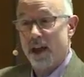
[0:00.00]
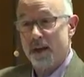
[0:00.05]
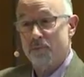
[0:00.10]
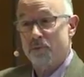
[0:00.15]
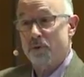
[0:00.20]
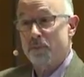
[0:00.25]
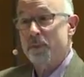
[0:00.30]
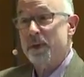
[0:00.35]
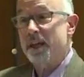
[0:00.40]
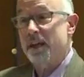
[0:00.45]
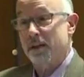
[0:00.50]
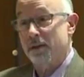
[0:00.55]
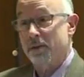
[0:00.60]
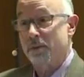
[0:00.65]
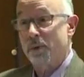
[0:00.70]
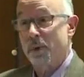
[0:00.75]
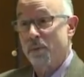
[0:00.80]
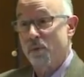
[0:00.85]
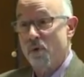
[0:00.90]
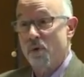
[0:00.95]
came from me,
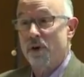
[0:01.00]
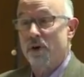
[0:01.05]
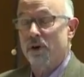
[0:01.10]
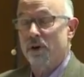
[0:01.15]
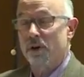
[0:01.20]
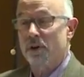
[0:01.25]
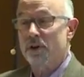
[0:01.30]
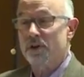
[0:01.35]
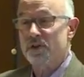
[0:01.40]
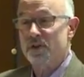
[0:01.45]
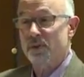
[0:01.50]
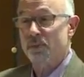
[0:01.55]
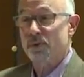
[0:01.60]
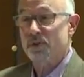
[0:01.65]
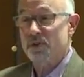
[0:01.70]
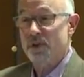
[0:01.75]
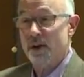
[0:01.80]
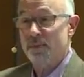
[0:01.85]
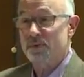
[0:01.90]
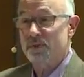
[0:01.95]
the reporter, because the
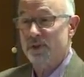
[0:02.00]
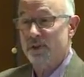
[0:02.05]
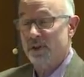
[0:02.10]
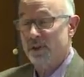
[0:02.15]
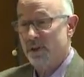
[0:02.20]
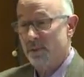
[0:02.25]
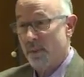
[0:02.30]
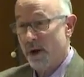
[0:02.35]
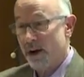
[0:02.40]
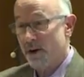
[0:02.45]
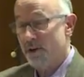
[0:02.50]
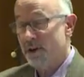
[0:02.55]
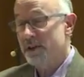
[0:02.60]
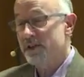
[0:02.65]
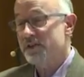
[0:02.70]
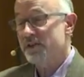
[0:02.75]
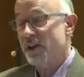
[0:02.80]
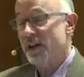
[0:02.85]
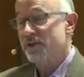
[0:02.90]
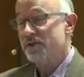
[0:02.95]
presumption at my
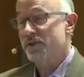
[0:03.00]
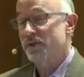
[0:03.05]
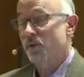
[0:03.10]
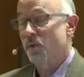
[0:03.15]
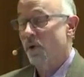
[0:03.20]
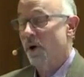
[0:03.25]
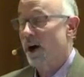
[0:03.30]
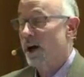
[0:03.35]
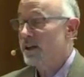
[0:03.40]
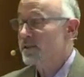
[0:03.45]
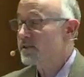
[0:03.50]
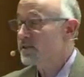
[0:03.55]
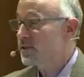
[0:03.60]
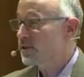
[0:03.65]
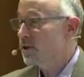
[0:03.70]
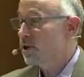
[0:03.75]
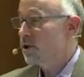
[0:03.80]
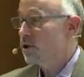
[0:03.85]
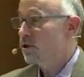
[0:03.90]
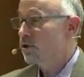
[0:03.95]
organization
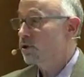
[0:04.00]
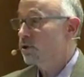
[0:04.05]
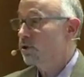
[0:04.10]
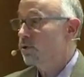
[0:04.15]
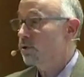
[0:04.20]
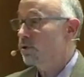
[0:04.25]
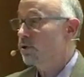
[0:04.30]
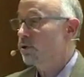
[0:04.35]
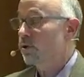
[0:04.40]
was you,